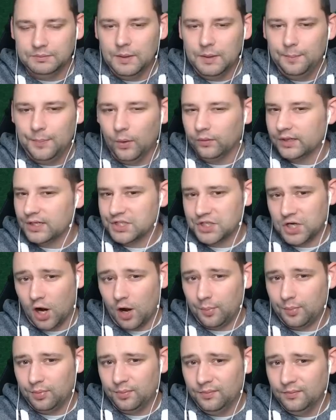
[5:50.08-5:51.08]
me build the
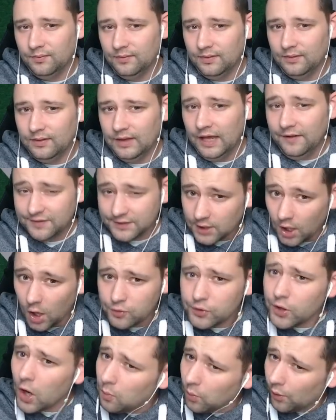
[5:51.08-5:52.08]
shop? If so,
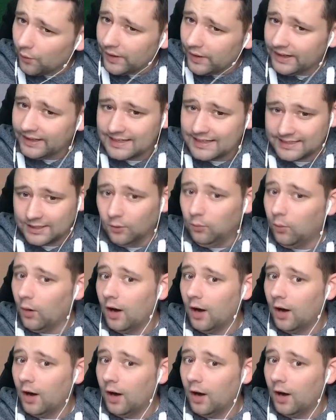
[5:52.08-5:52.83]
don't worry, there's still